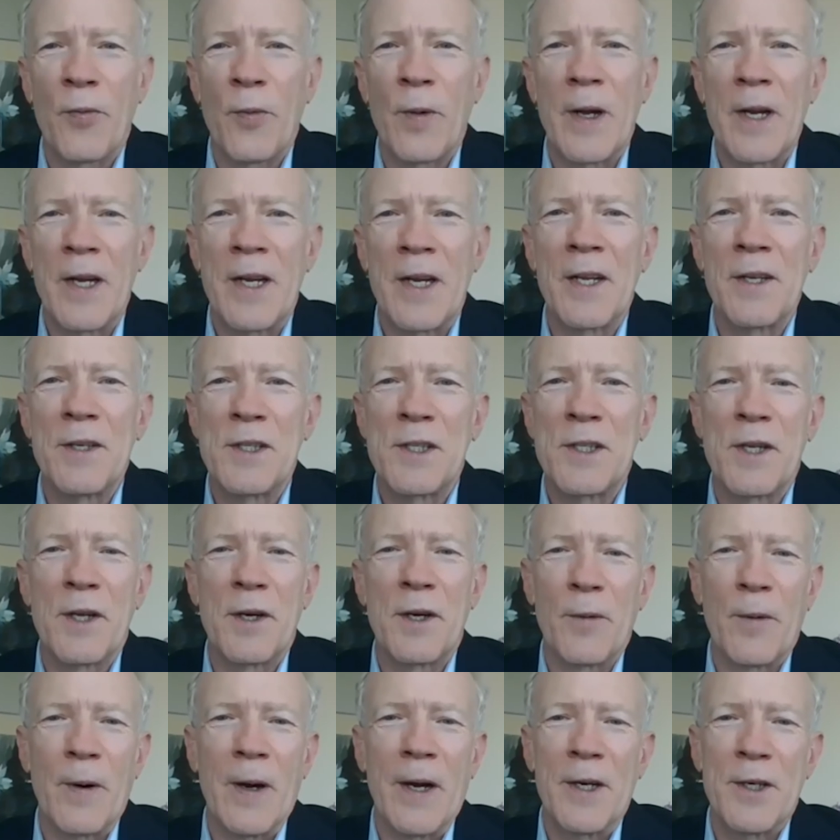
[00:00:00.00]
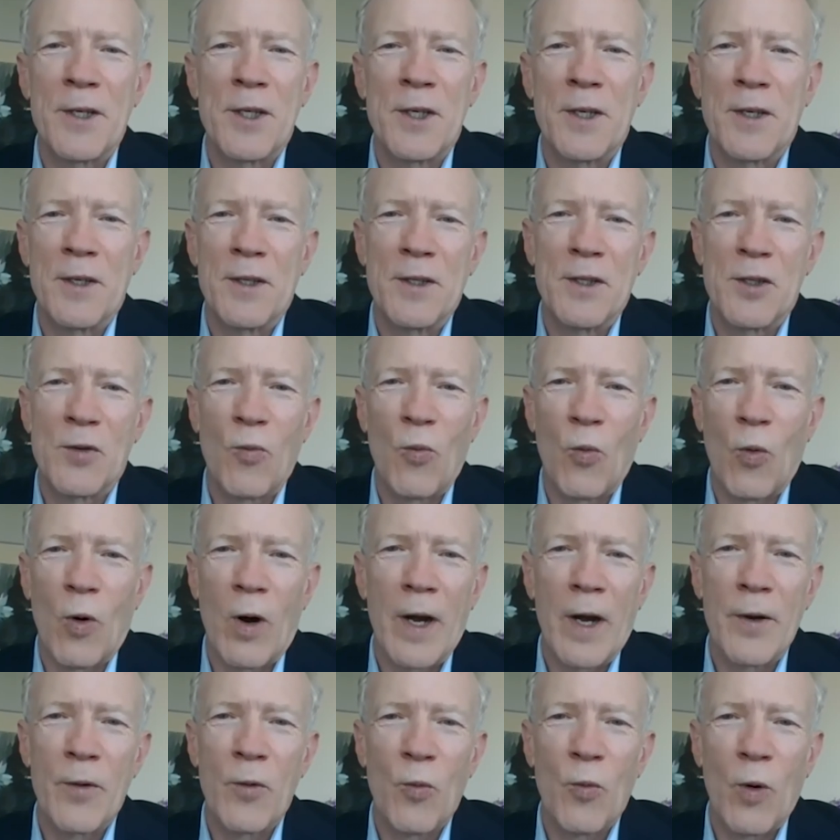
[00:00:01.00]
three considerations.
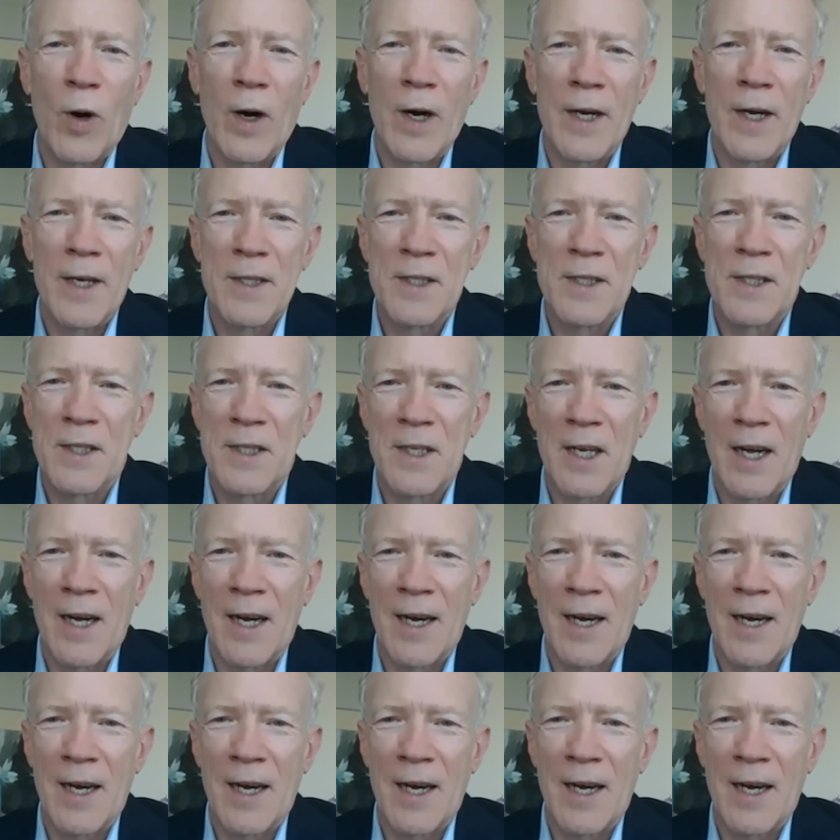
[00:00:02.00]
One was